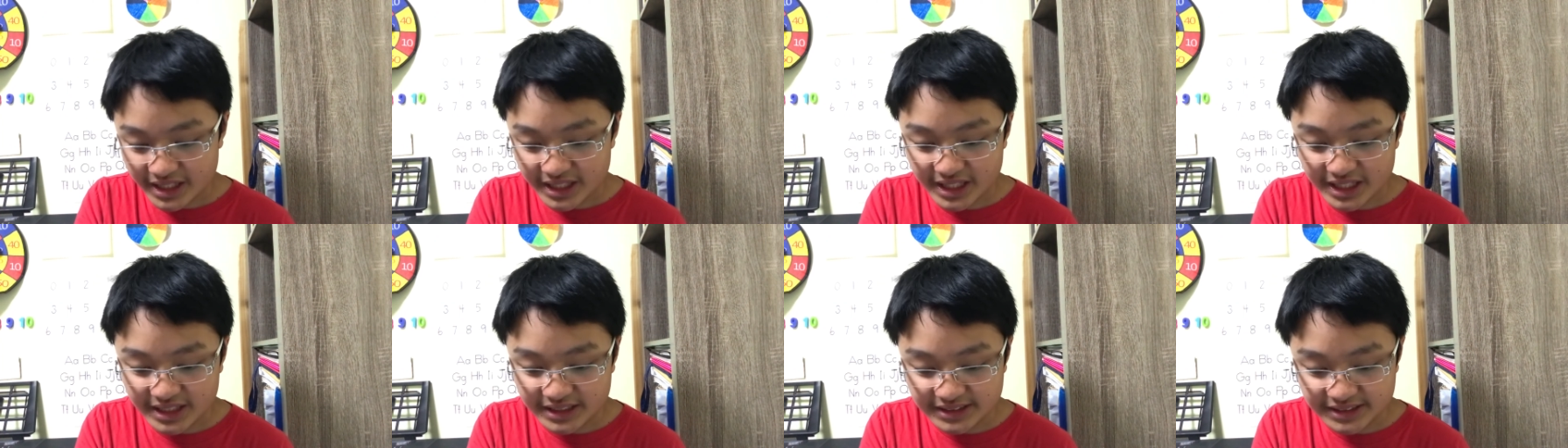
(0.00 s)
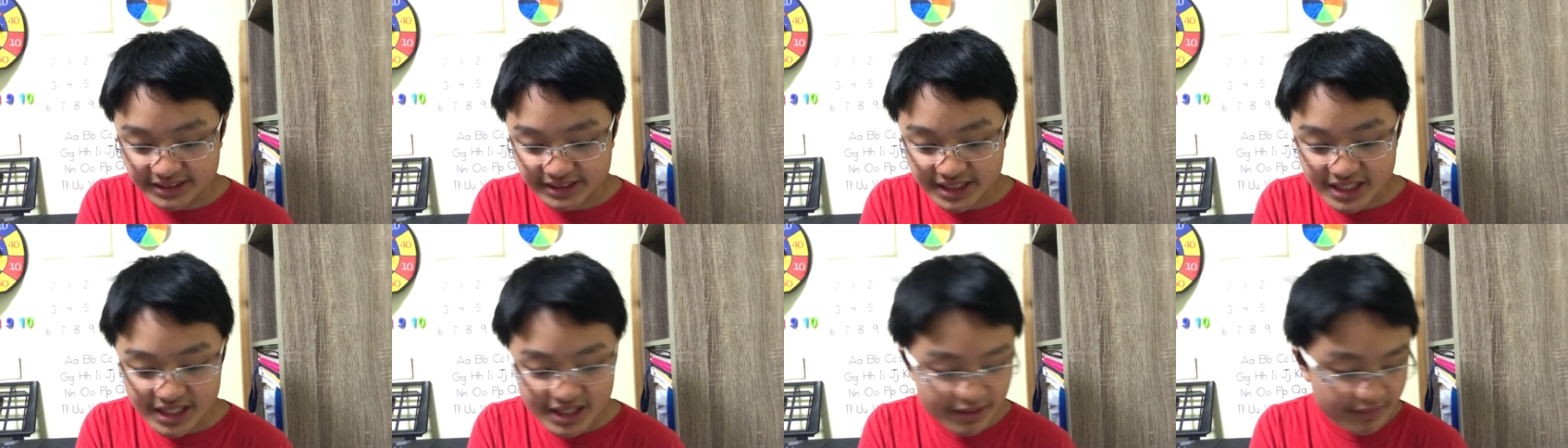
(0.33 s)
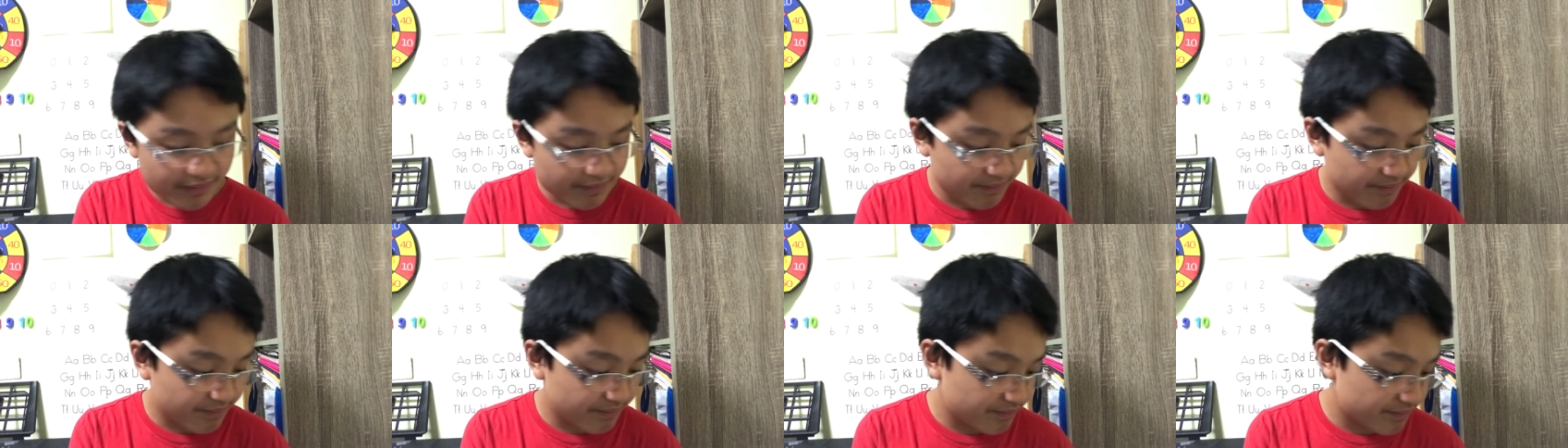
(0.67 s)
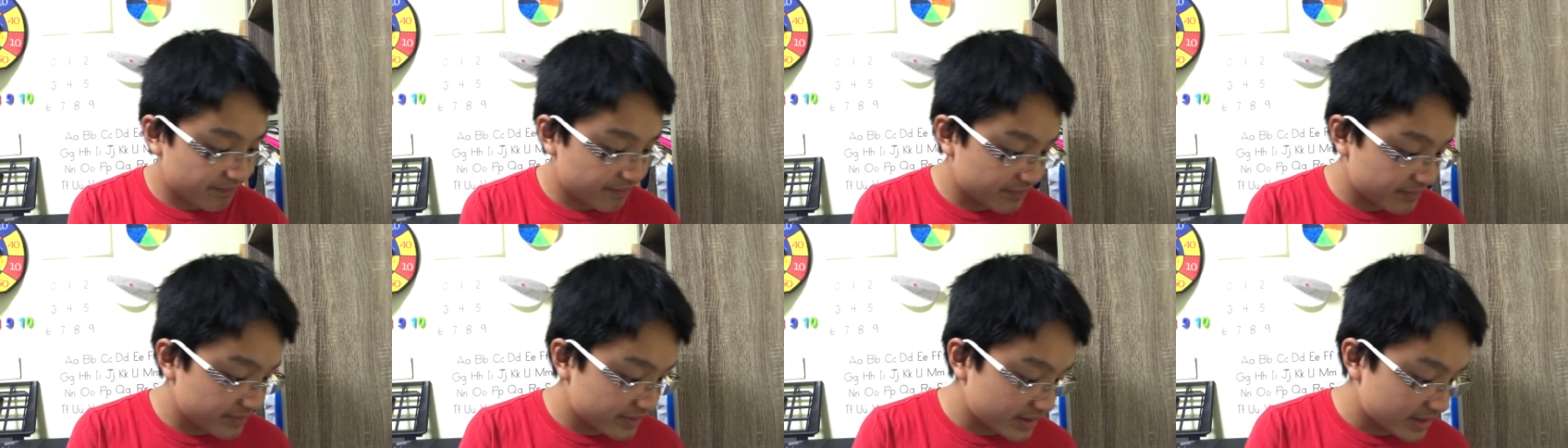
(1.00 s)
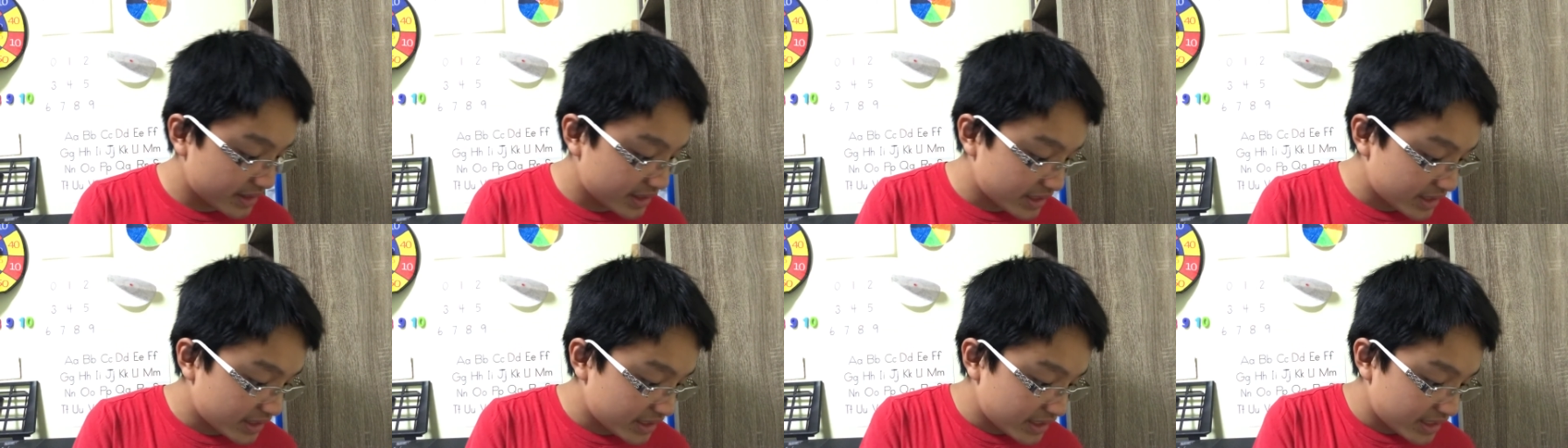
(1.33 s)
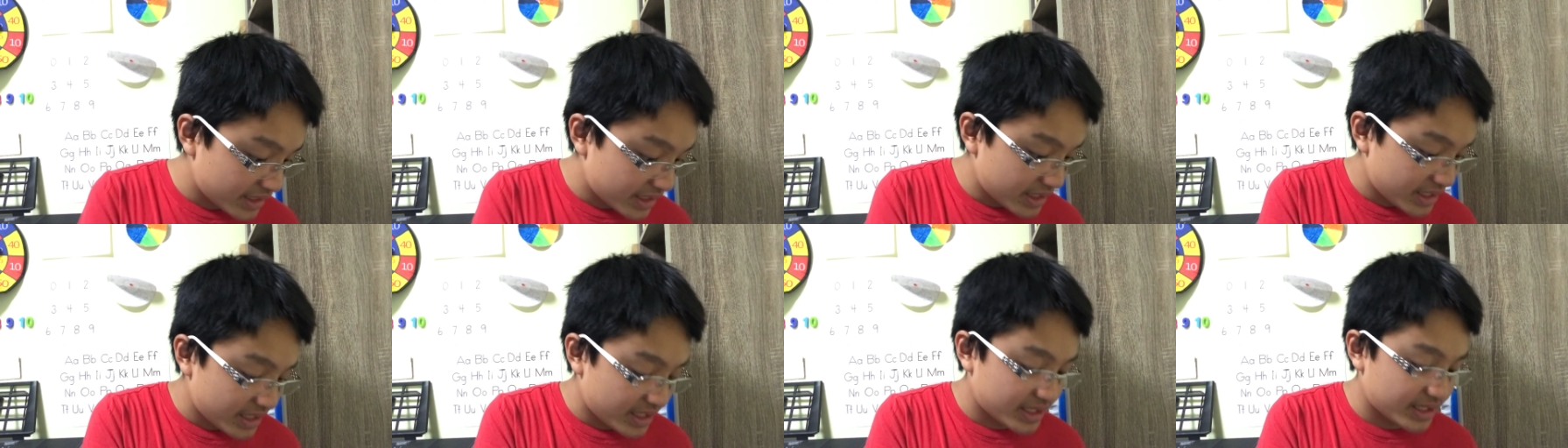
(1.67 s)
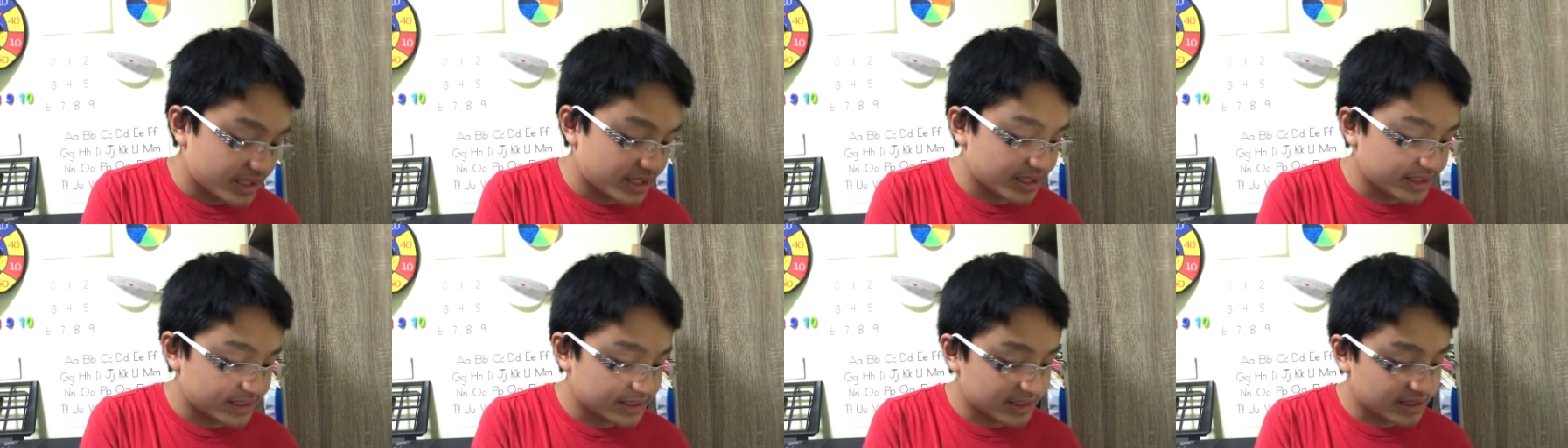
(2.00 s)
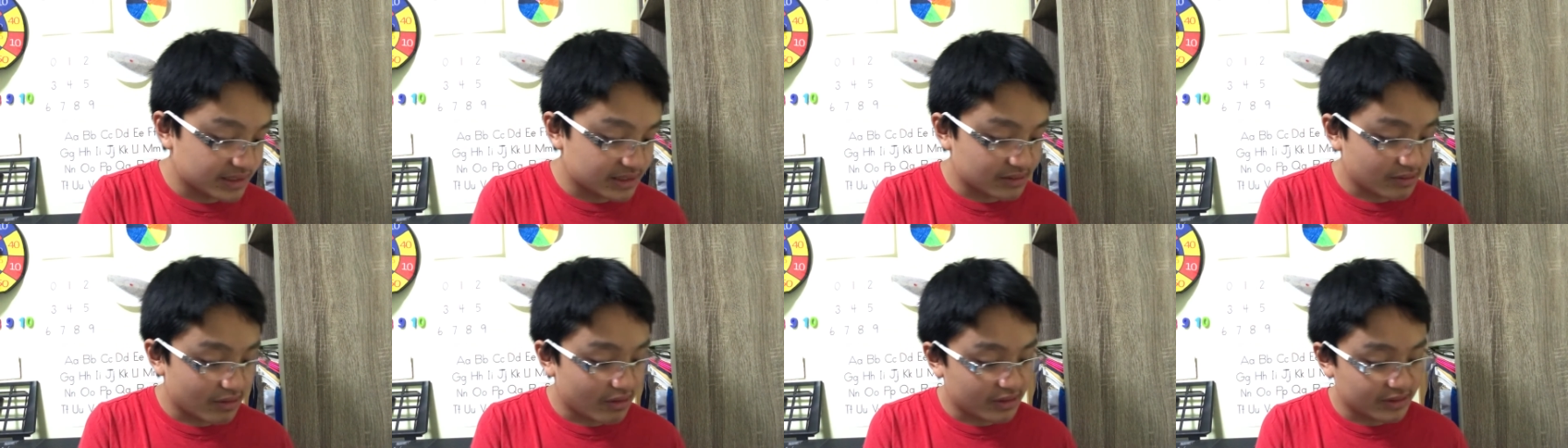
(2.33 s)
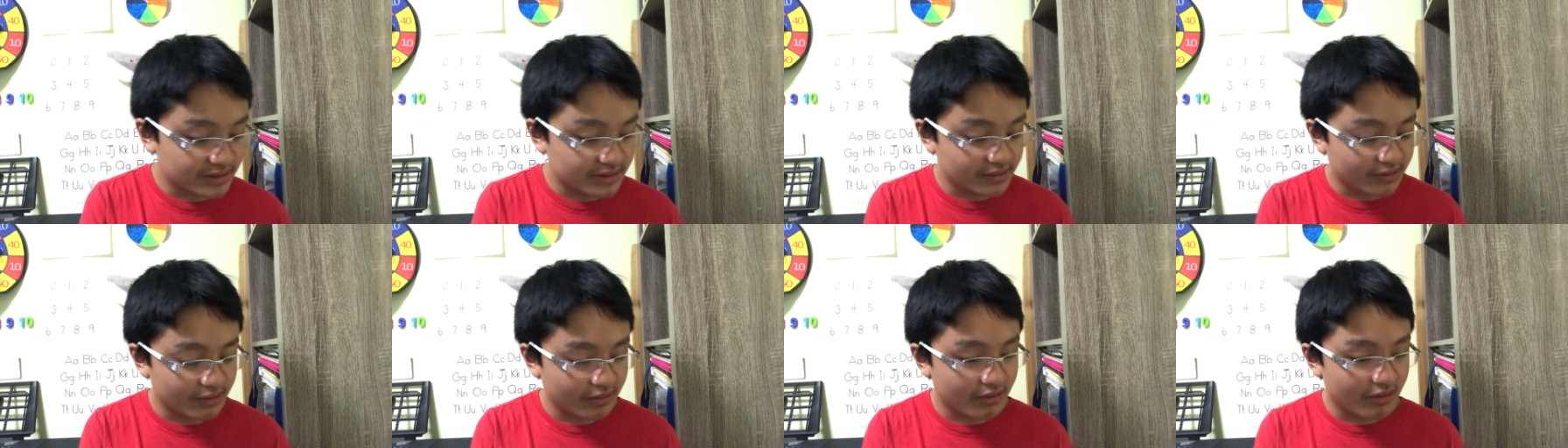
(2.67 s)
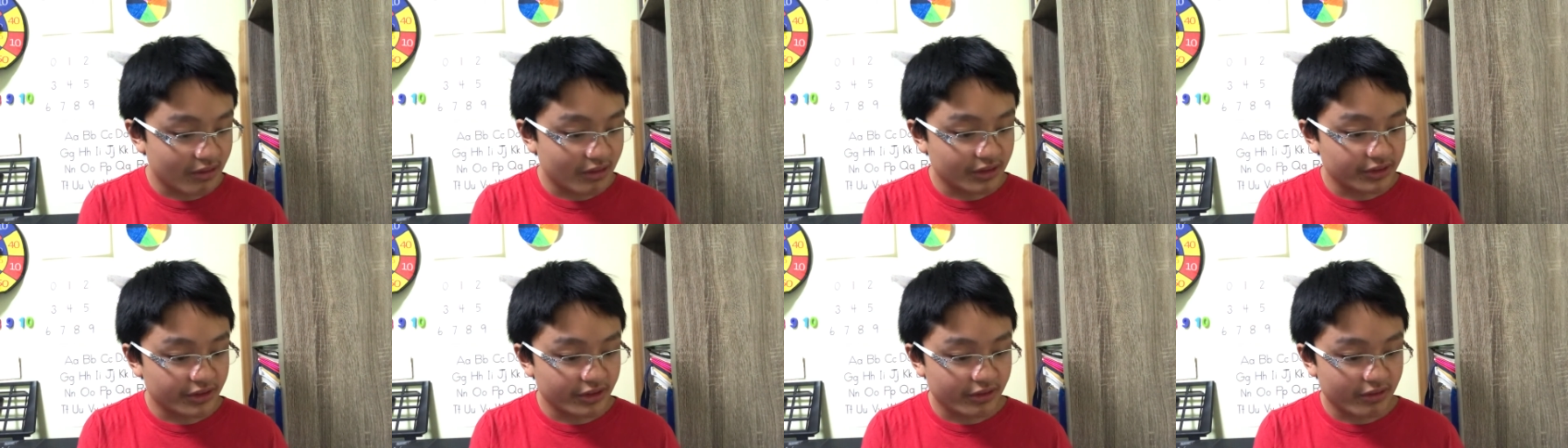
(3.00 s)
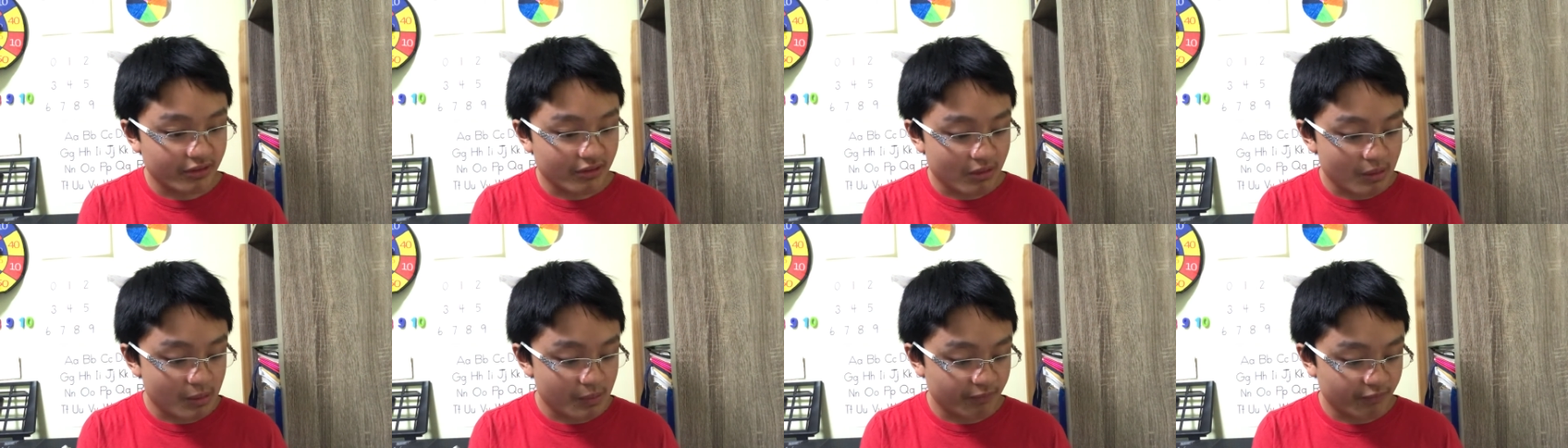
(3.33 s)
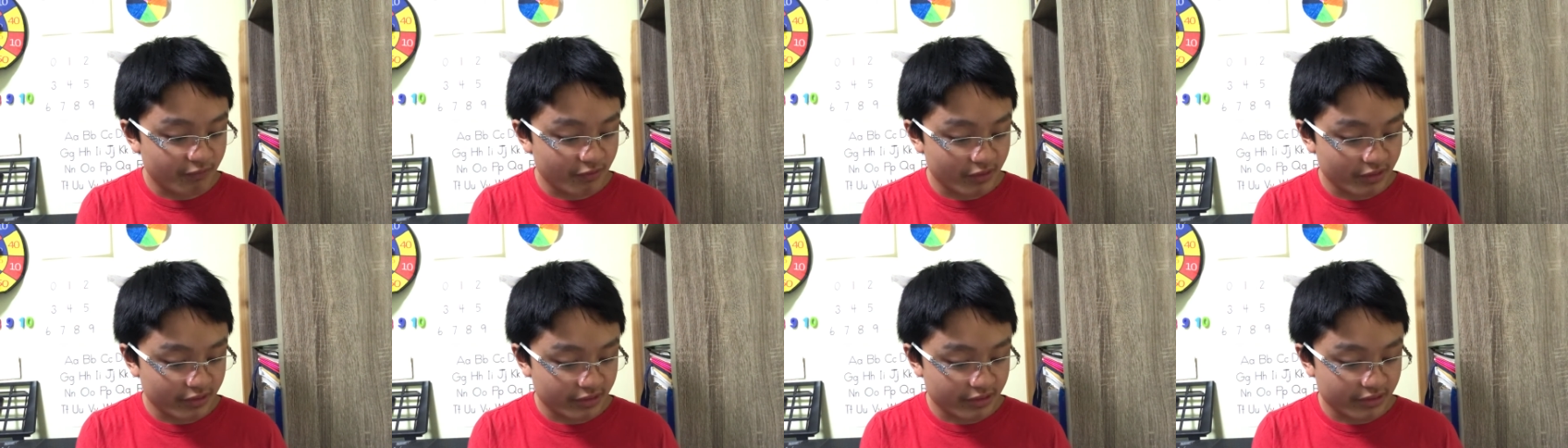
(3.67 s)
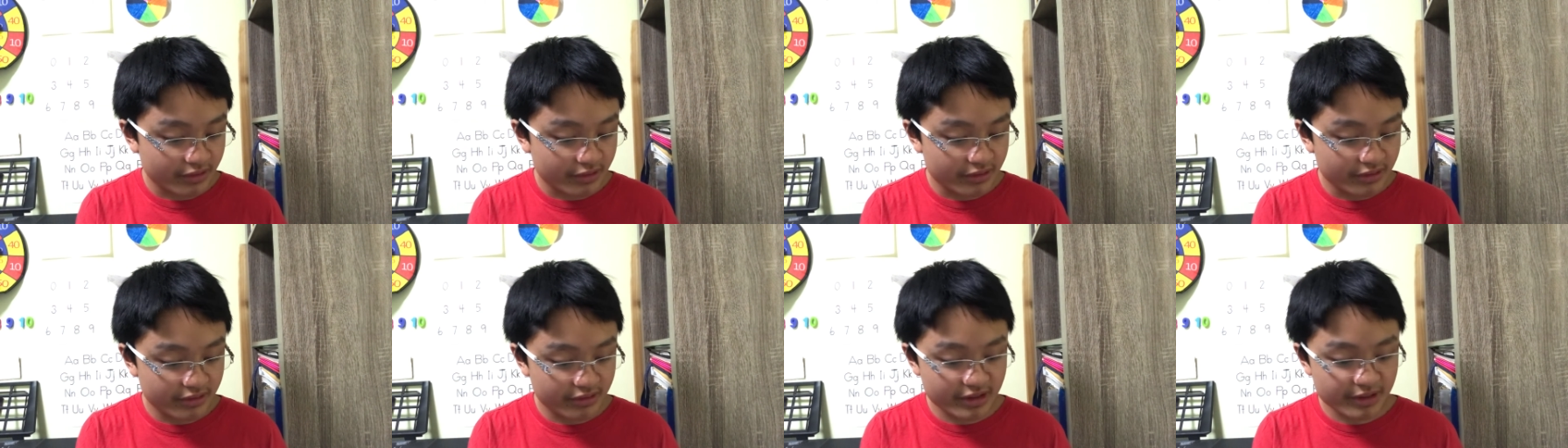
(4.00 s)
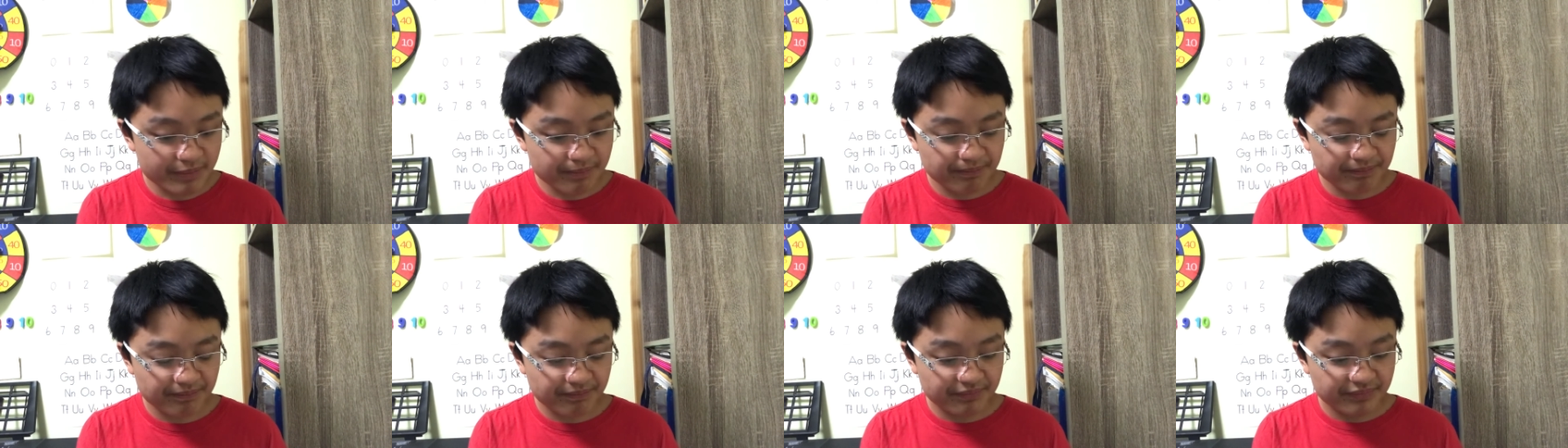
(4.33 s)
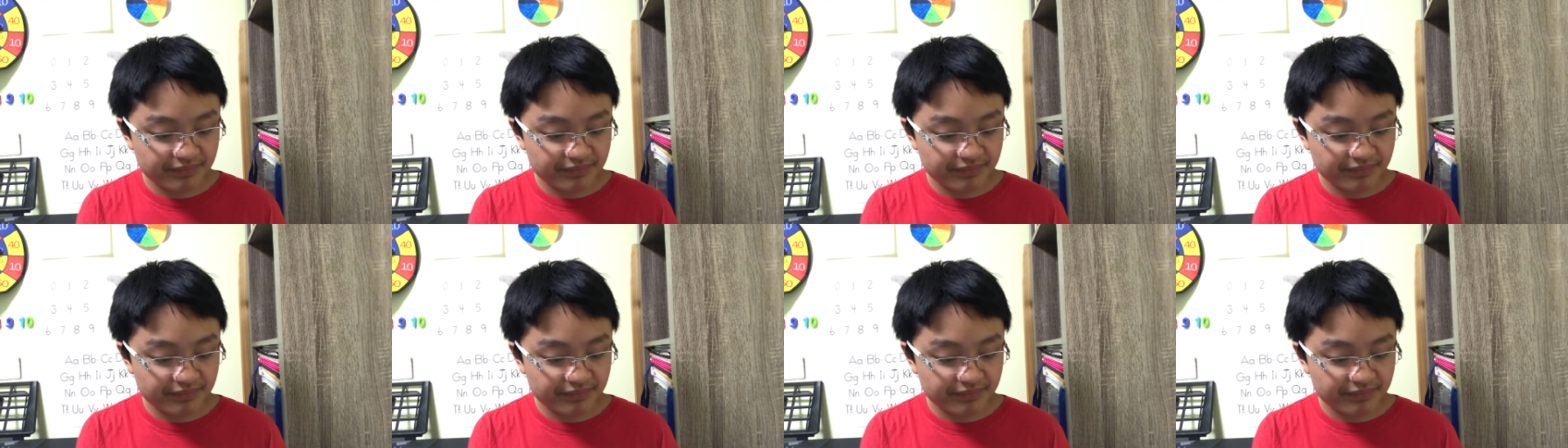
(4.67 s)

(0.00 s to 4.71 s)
And see, this is also called a comfort grip,